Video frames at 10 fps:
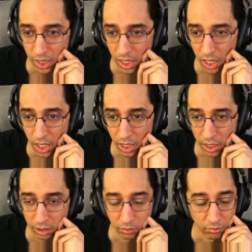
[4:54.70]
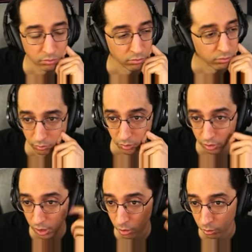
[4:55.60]
Yeah, Hane.
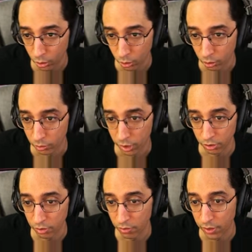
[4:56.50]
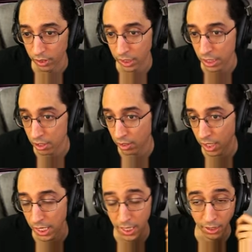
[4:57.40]
So, cool. This is the variation that
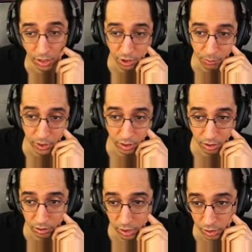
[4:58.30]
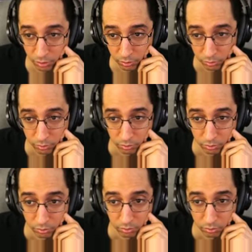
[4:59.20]
the AI likes because, you know,
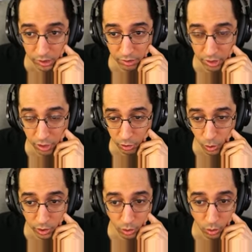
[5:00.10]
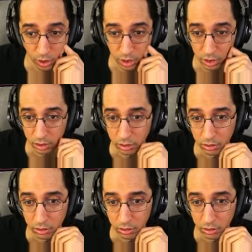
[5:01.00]
You get territory in the corner.